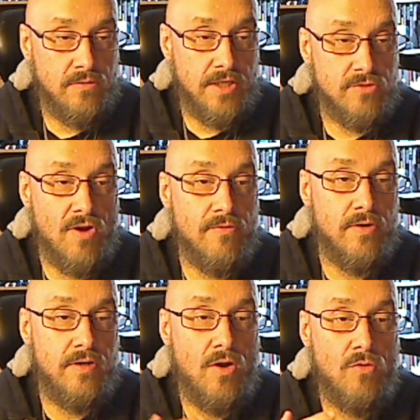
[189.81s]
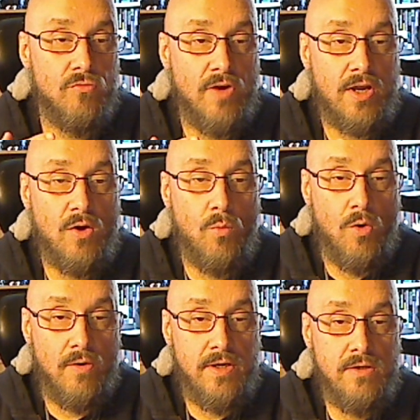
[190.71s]
Yes, Reverend Rick
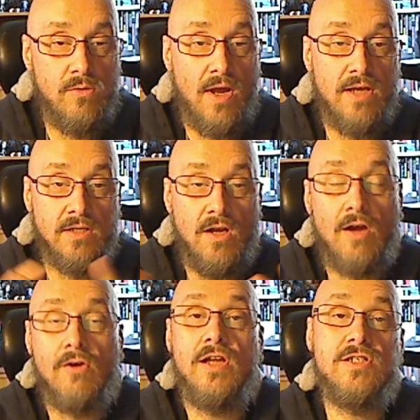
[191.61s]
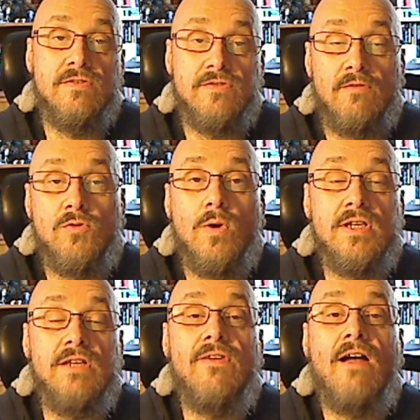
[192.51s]
Warren, who has a congregation of sub
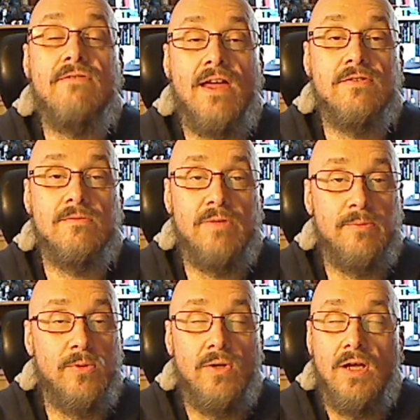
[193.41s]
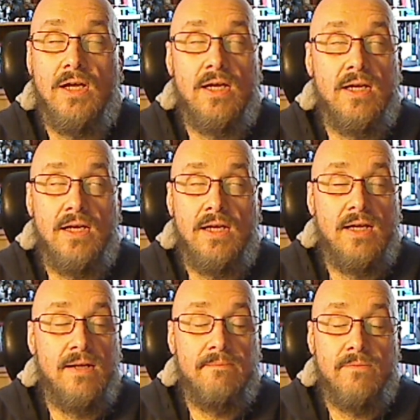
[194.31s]
25,000 people,
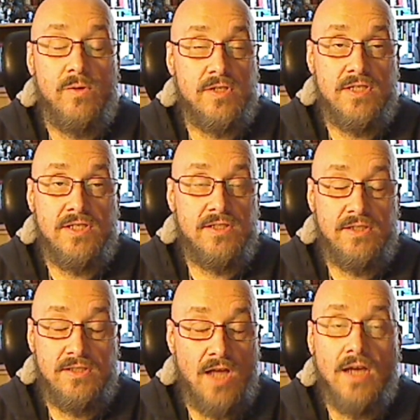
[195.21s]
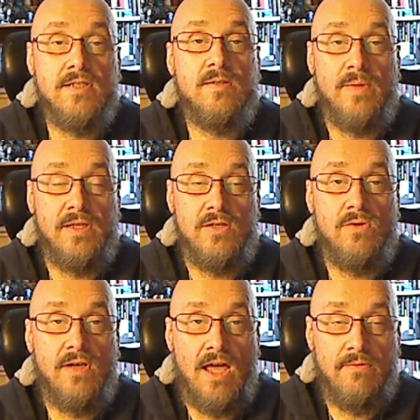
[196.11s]
which is stuns me that you
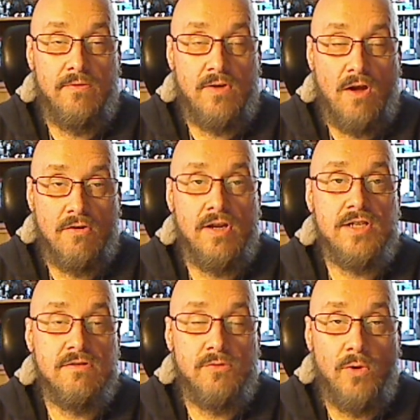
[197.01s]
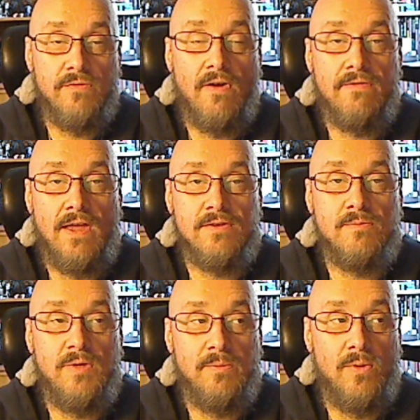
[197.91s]
can have a congregation of
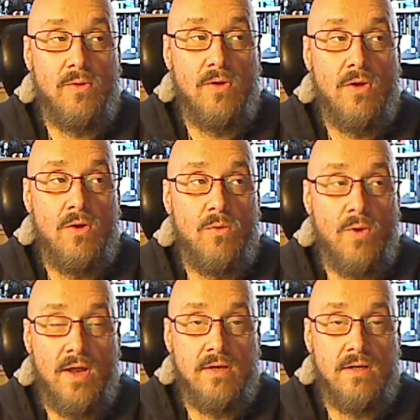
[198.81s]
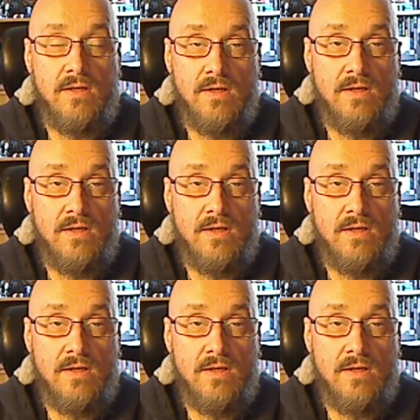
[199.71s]
25,000 people when